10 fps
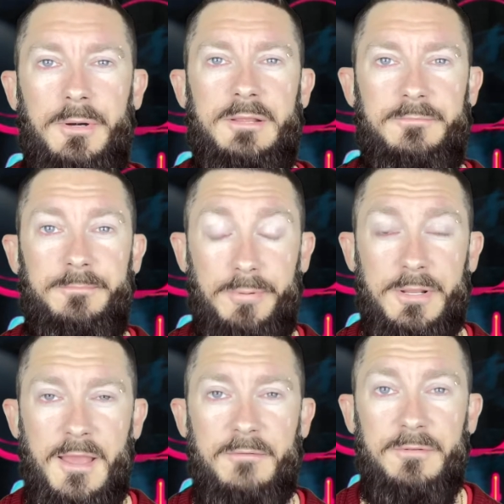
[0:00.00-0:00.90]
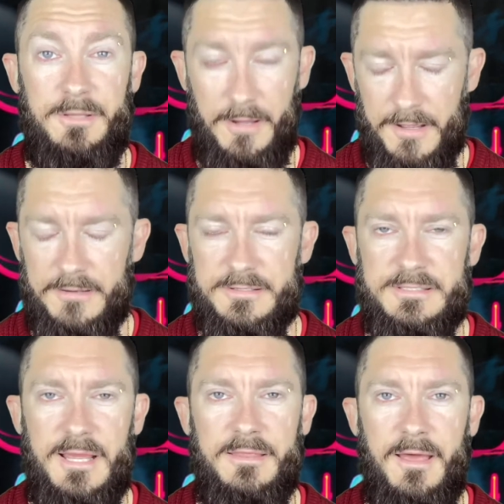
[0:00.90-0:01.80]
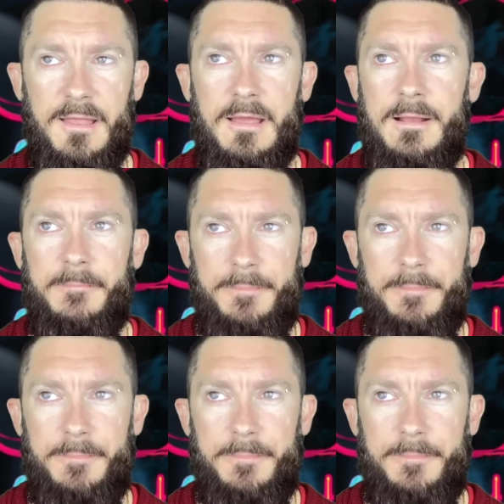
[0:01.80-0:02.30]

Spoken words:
pretty heavily. I understand that.